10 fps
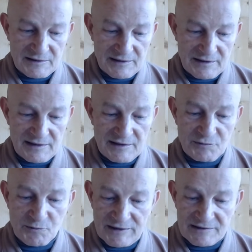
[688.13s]
If
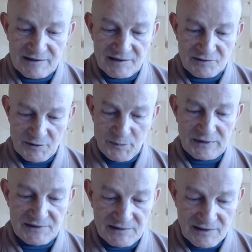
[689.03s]
one does
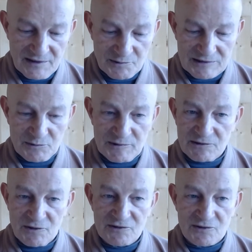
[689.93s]
vipassana, one will
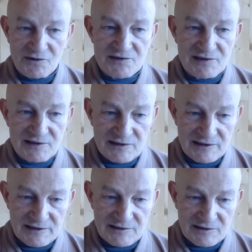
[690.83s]
not consider
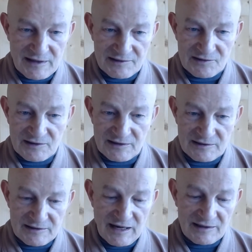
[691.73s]
it as
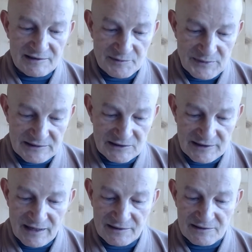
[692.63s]
the ultimate
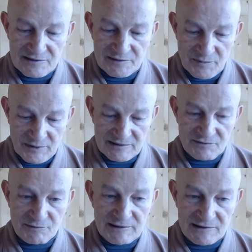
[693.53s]
reality. But if
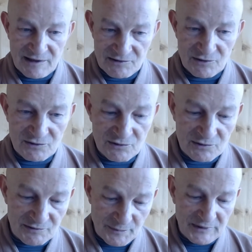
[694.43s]
one does not do
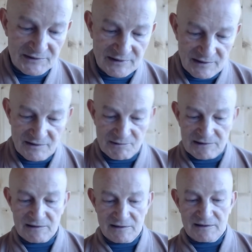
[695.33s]
vipassana, one
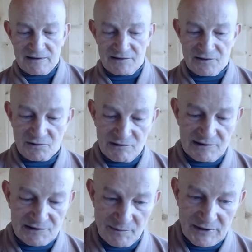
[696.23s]
does only
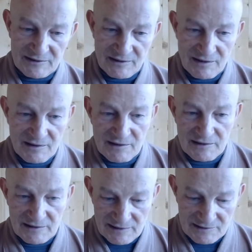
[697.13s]
shamatha,
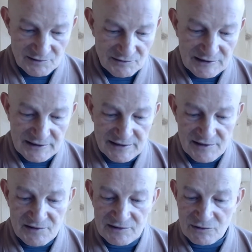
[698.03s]
it is very
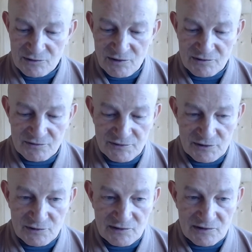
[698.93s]
easy to
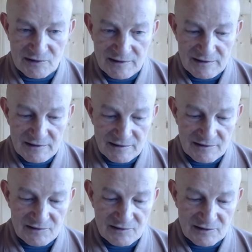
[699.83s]
confuse
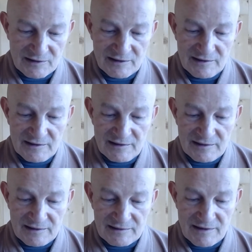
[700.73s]
this
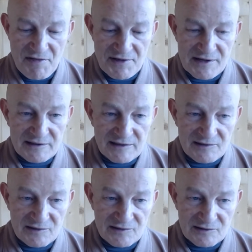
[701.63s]
nothingness